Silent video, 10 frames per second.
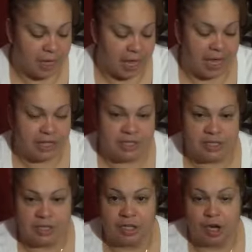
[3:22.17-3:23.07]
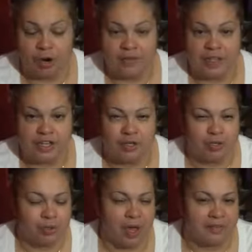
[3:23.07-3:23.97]
I did learn that you
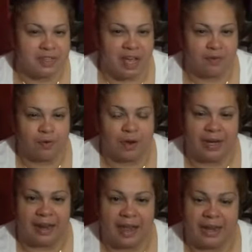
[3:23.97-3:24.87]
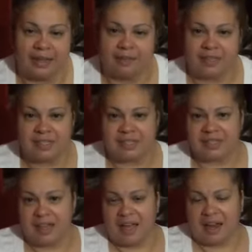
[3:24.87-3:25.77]
do have to have great lighting. This is
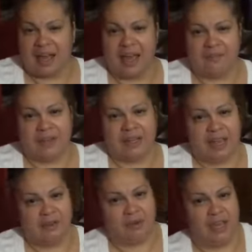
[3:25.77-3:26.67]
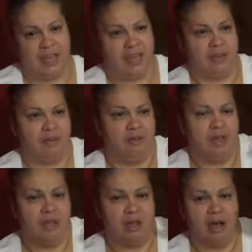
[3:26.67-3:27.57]
not, I have a light right here,
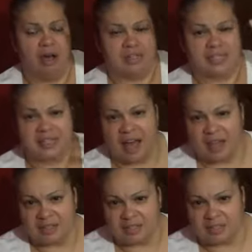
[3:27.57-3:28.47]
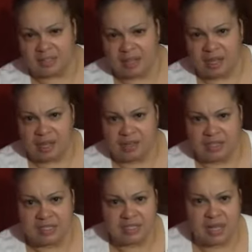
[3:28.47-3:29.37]
a sconce
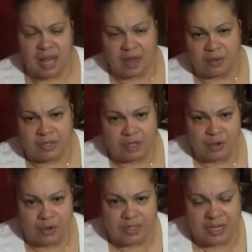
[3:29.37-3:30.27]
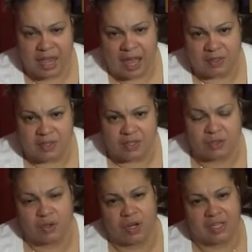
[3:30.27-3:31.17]
this is housing, New York City housing, so
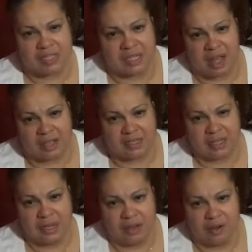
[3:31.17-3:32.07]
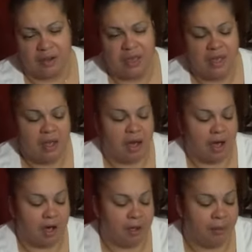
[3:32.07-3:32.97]
there's only a sconce in here.
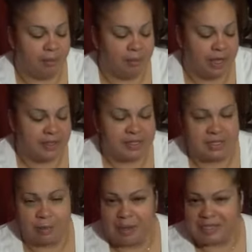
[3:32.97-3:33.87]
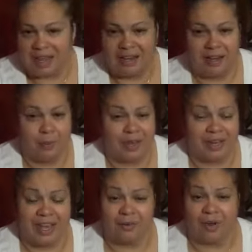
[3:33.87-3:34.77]
Um, and this is the best lighting that we're going
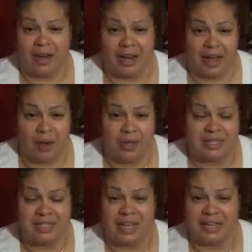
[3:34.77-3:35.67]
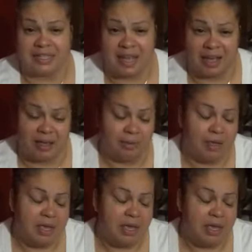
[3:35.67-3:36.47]
to get right now. It's nighttime.